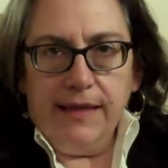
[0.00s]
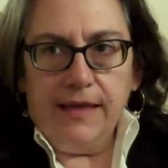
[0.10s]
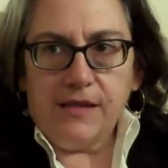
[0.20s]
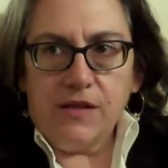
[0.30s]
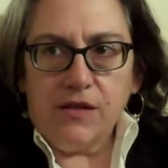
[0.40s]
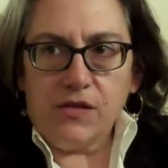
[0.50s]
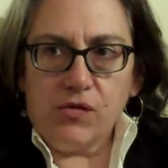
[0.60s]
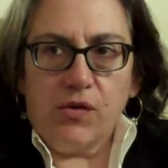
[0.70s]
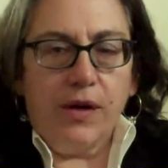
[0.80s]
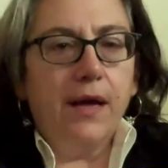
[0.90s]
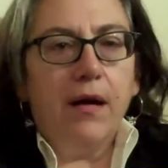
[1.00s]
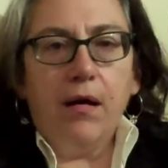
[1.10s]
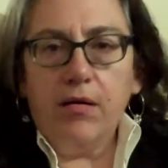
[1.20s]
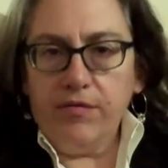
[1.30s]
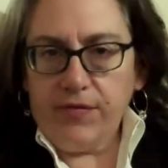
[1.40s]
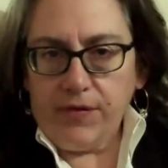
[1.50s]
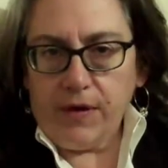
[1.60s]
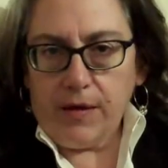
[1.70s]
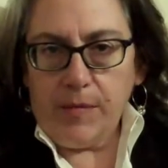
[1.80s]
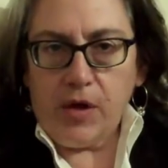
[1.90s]
It's a story of
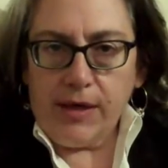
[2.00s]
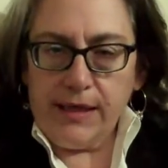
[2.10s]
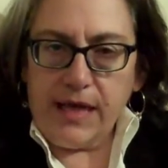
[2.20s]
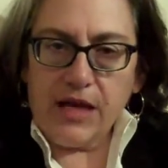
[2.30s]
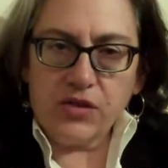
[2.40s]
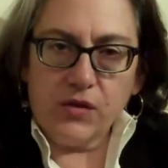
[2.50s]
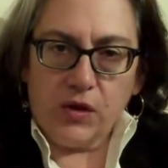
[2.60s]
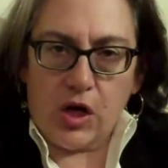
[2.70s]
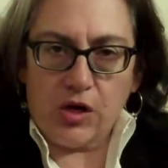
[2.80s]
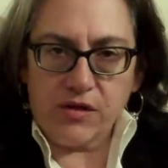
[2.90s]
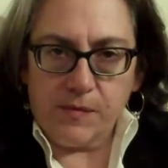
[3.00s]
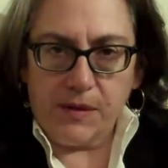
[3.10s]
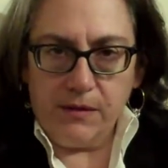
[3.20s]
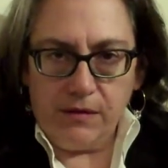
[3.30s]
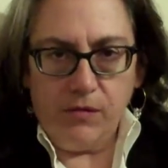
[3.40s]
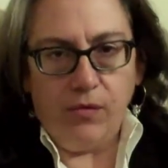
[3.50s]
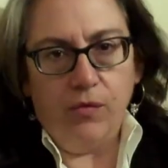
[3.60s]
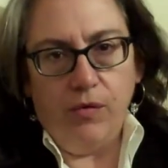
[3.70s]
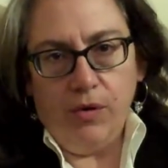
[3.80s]
American National Guardsmen, who